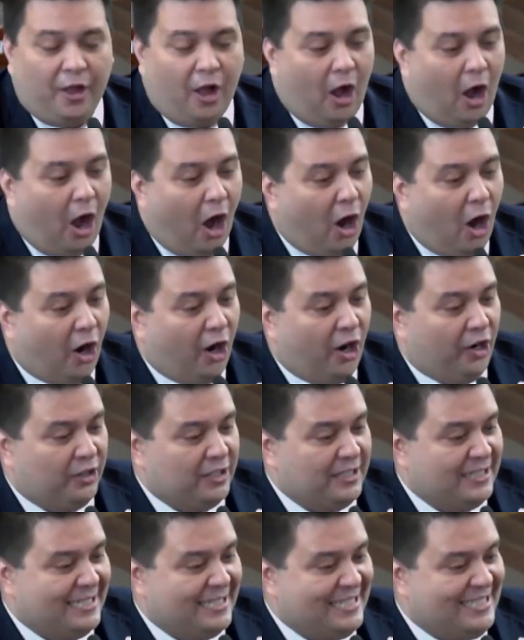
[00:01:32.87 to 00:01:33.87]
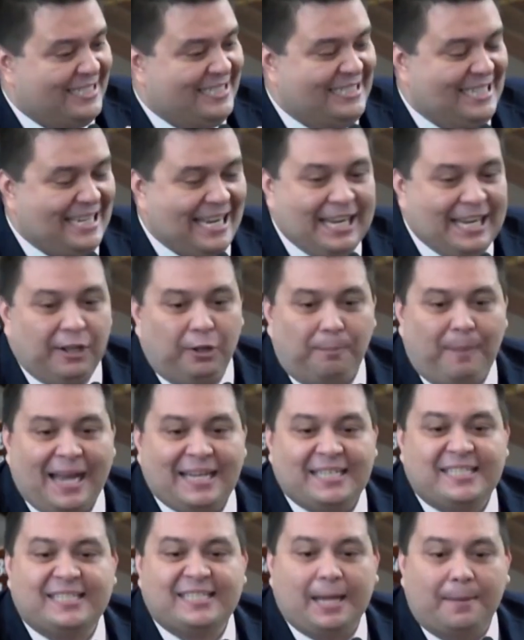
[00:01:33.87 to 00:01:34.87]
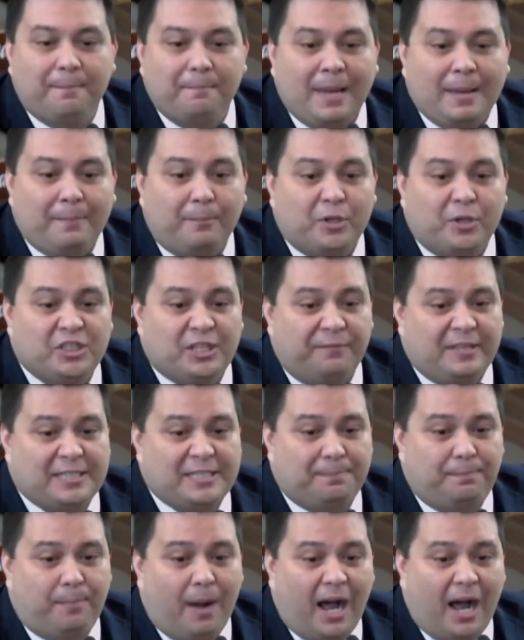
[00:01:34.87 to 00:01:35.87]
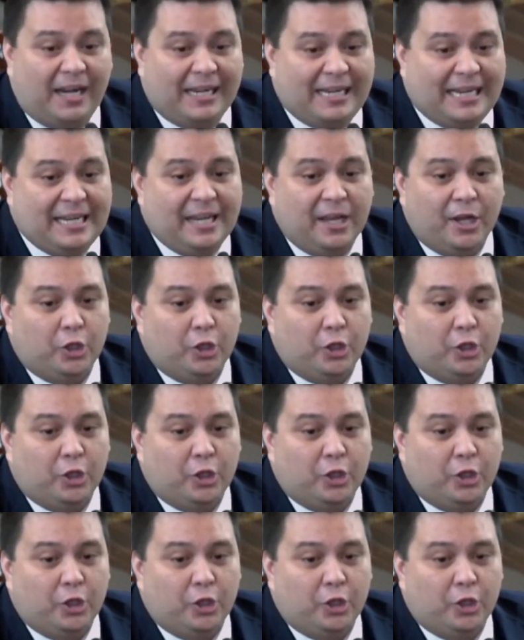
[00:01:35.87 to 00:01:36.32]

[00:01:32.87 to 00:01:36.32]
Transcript: Our zeal by some members of this body